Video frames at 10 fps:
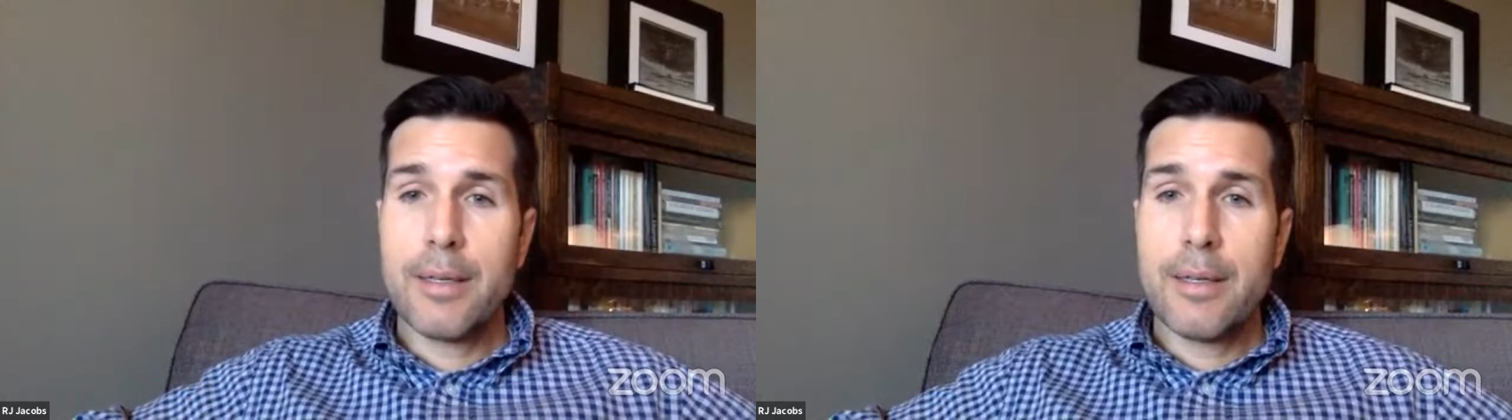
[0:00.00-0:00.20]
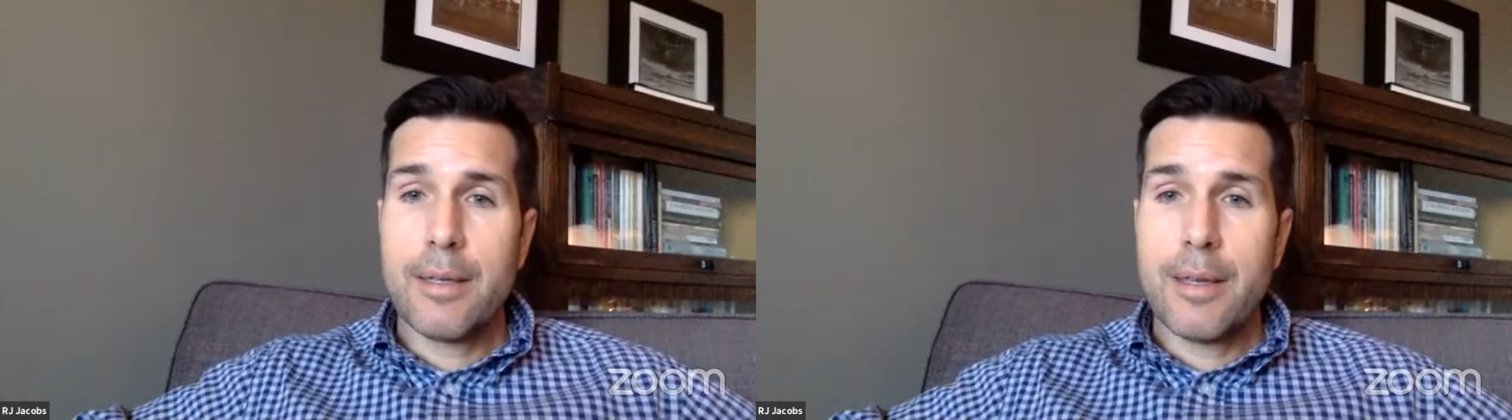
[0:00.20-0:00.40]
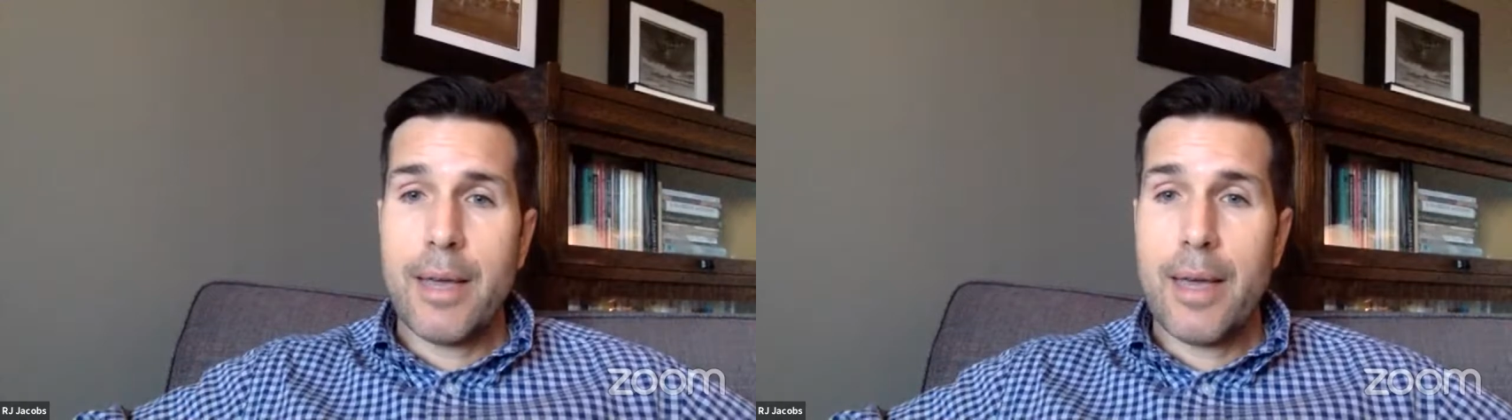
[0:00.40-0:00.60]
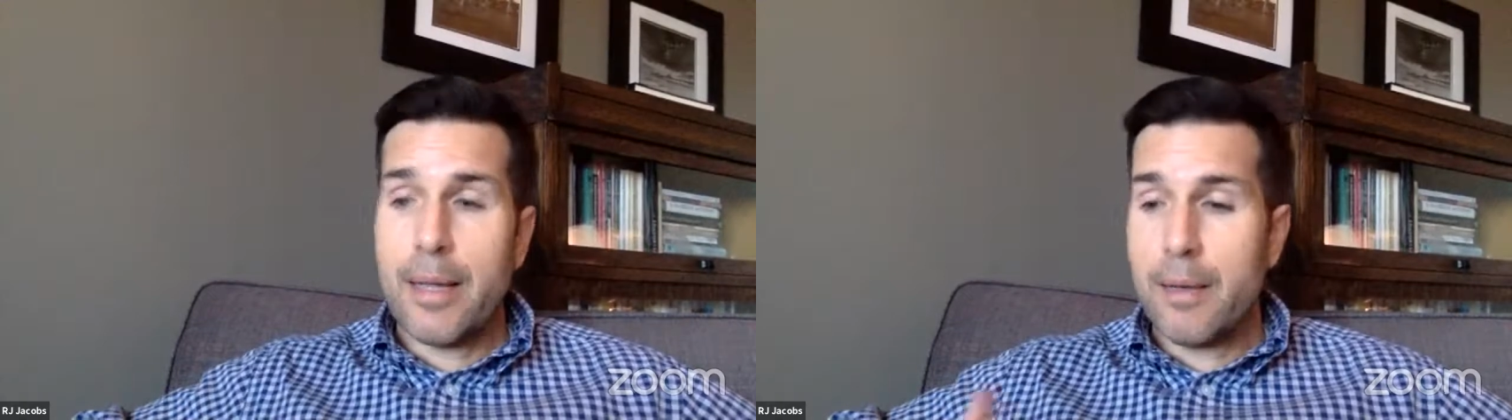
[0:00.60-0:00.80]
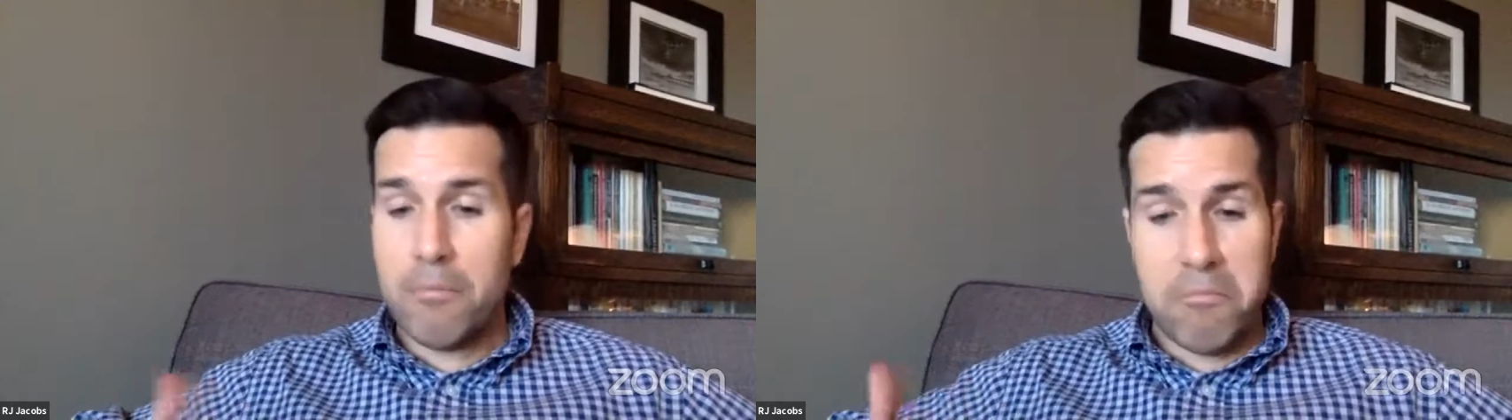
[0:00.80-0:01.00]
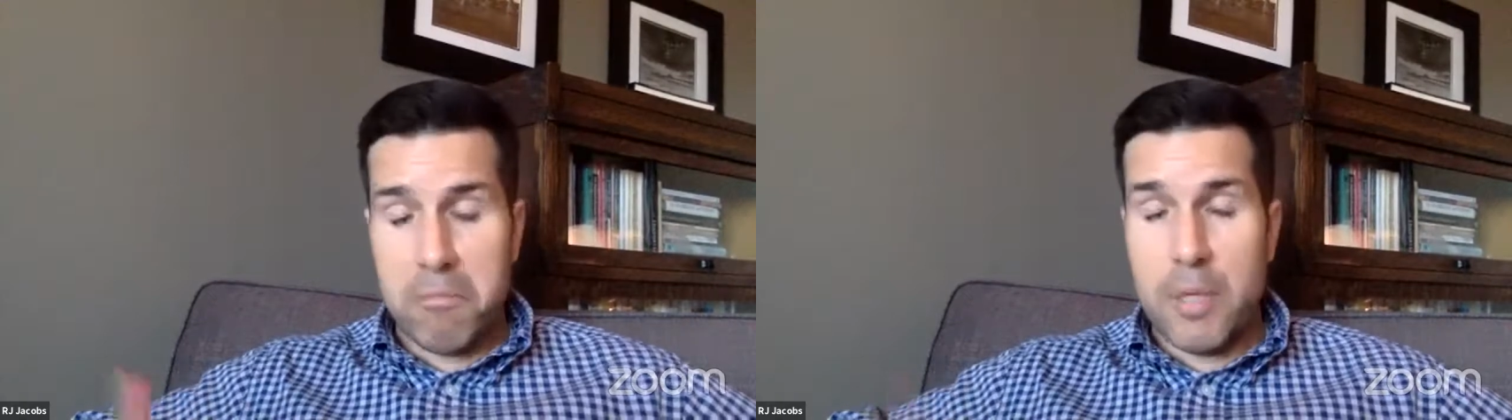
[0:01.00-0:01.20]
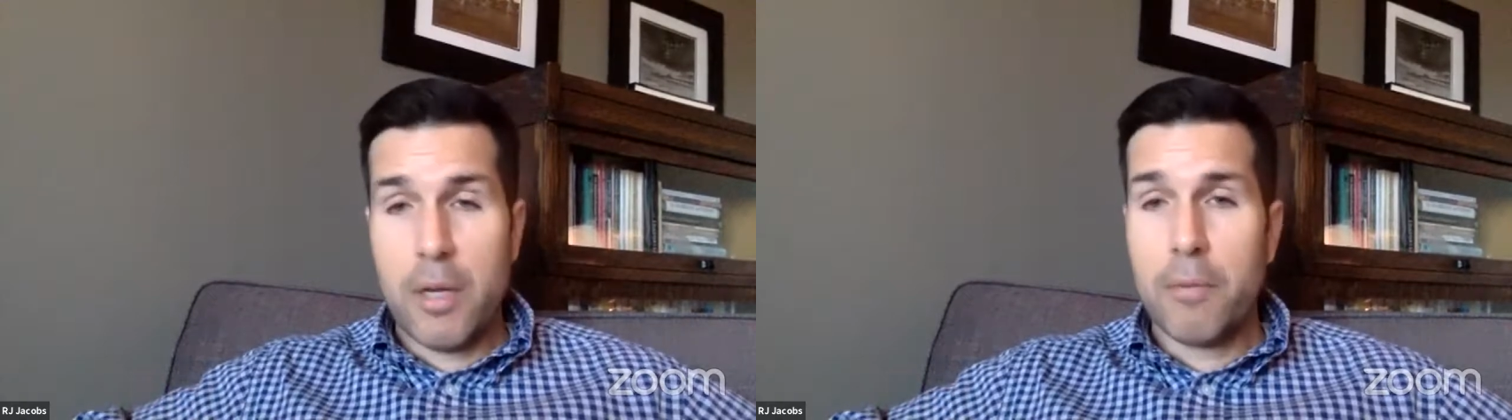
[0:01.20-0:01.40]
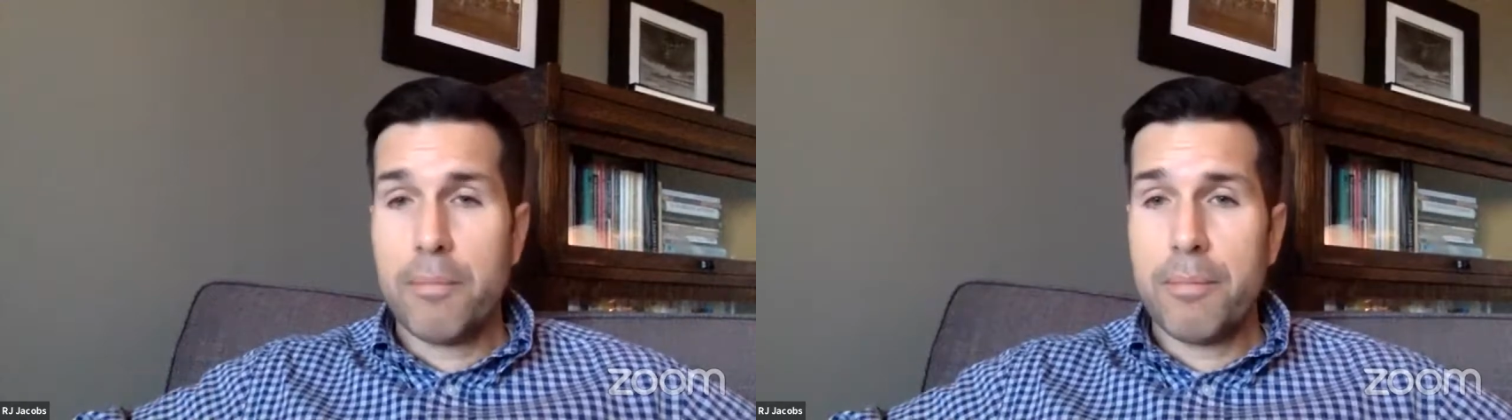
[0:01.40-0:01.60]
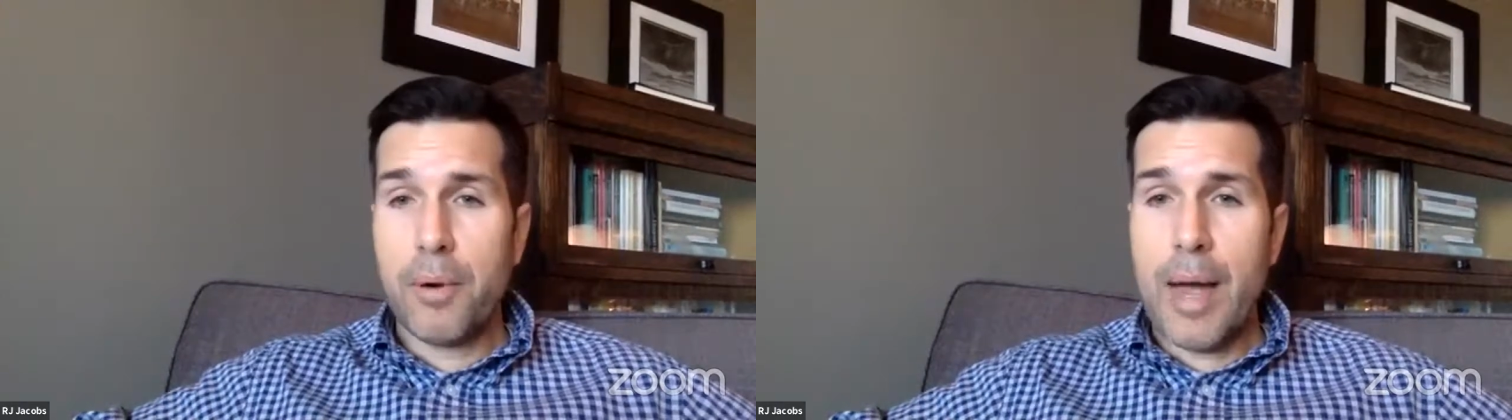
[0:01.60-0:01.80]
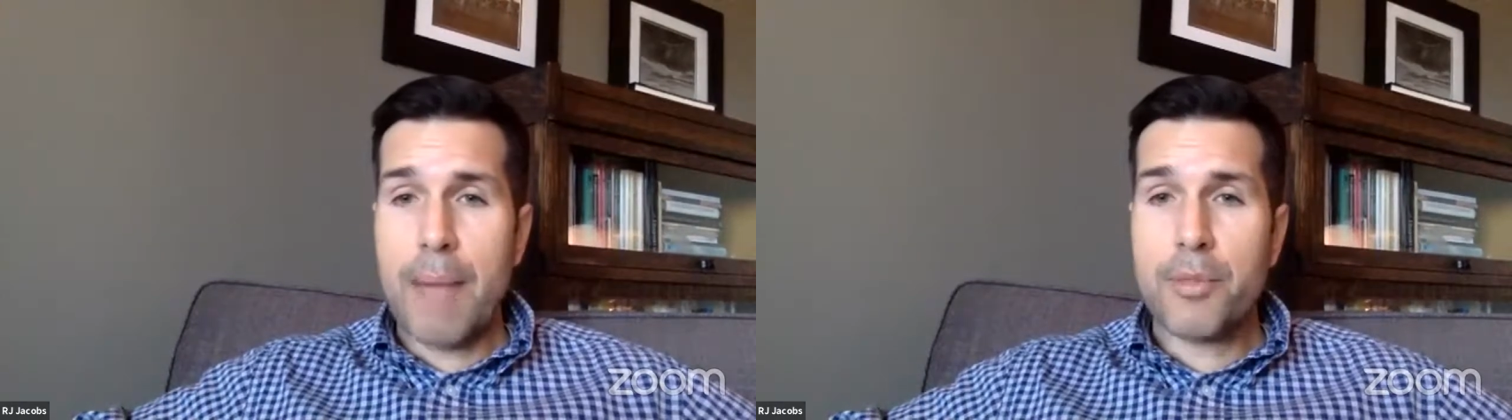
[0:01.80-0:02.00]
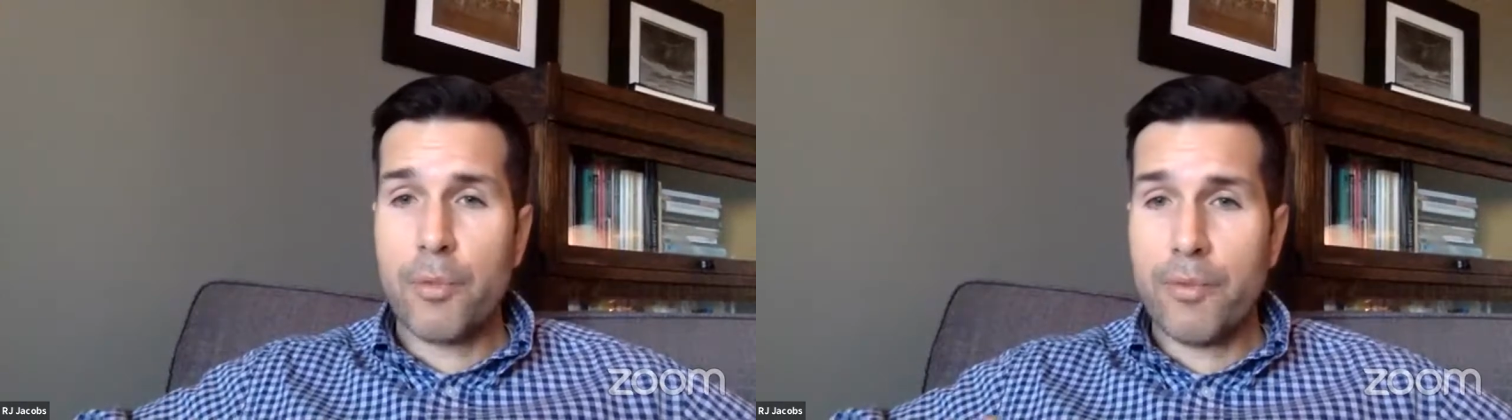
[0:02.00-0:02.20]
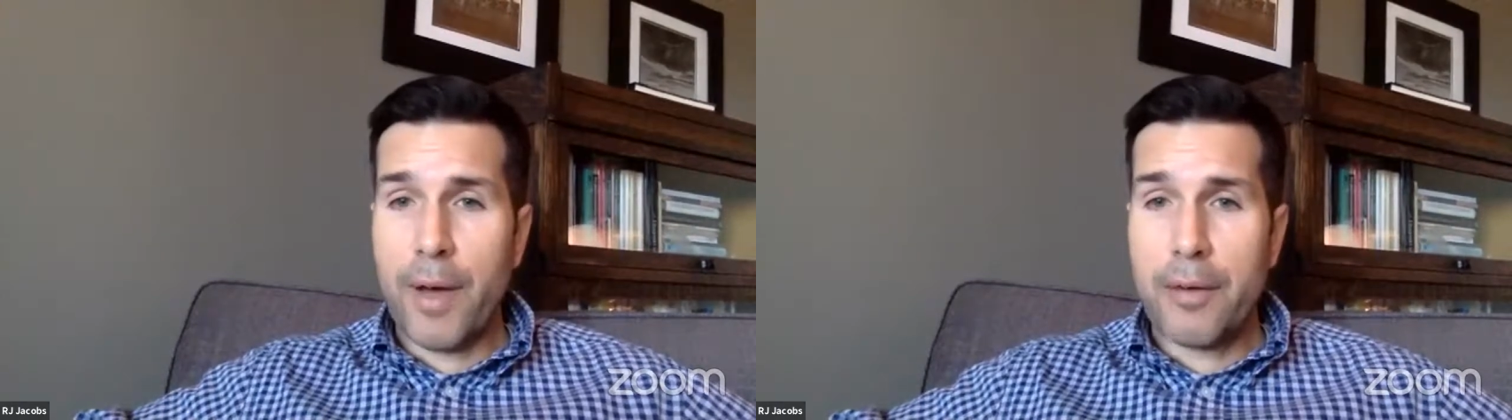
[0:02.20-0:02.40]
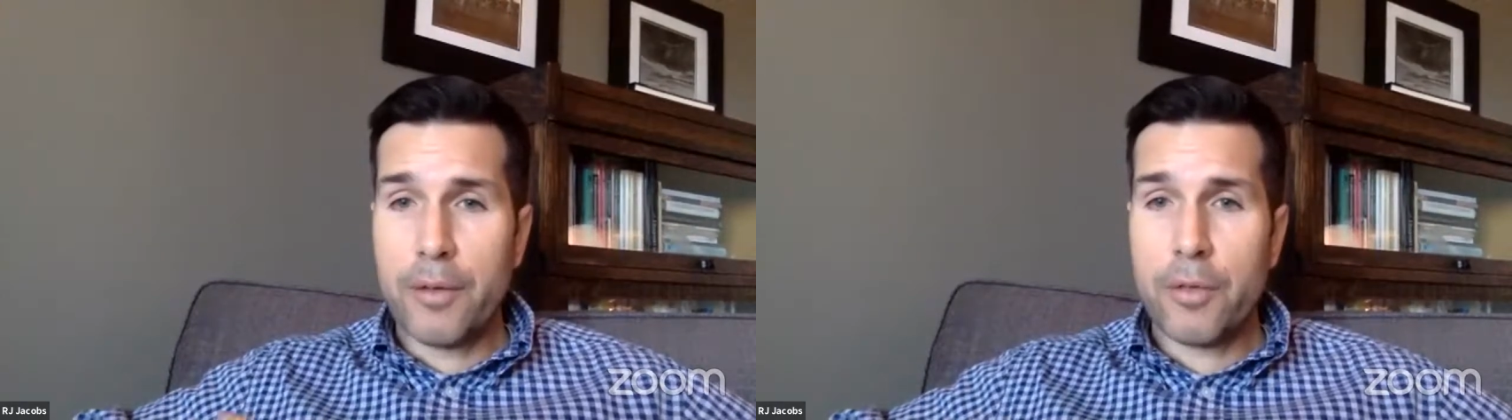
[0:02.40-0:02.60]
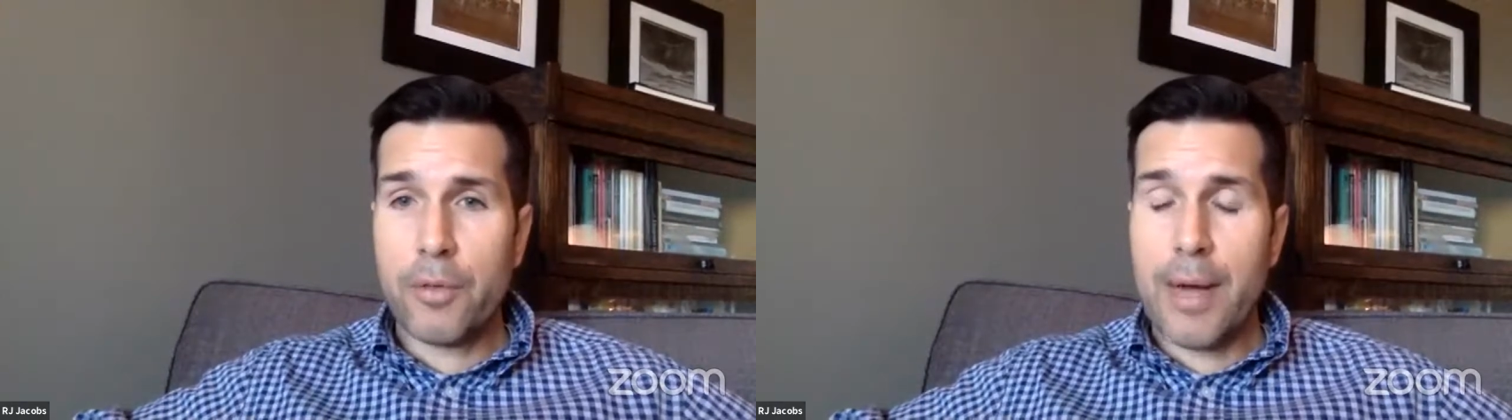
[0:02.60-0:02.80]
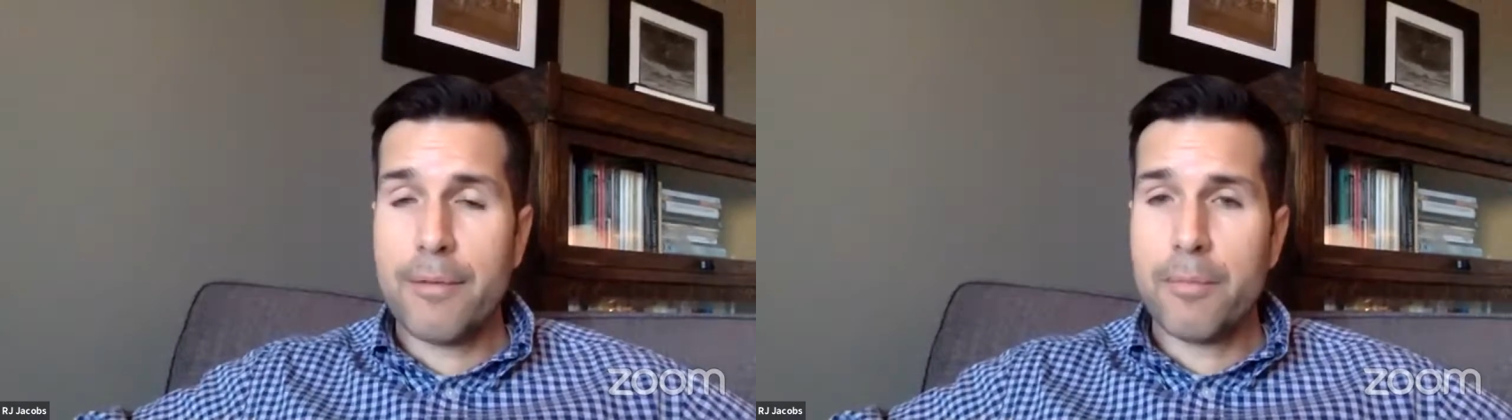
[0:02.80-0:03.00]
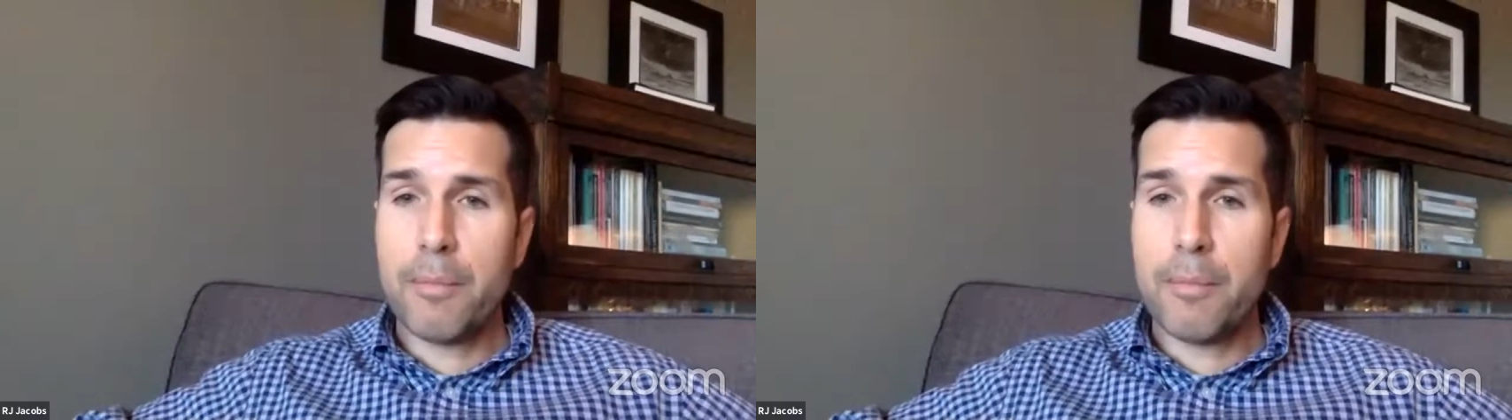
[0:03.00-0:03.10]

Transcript: and, you know, perhaps refine your craft,